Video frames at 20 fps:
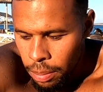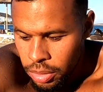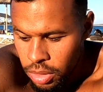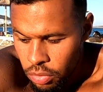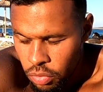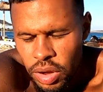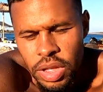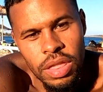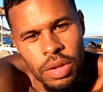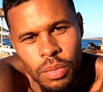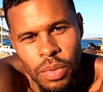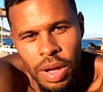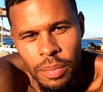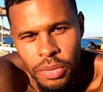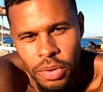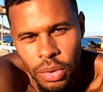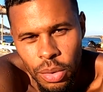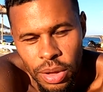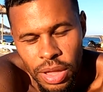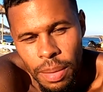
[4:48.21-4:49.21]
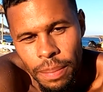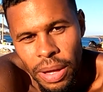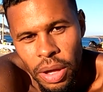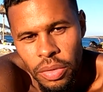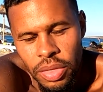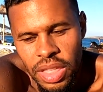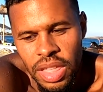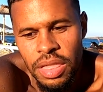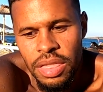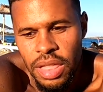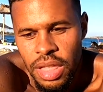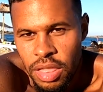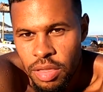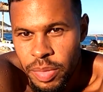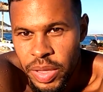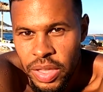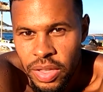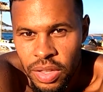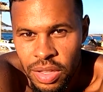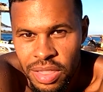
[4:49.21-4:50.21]
but the reason why I'm talking about this
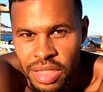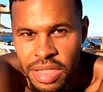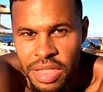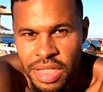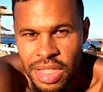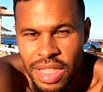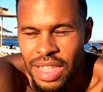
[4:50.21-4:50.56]
is because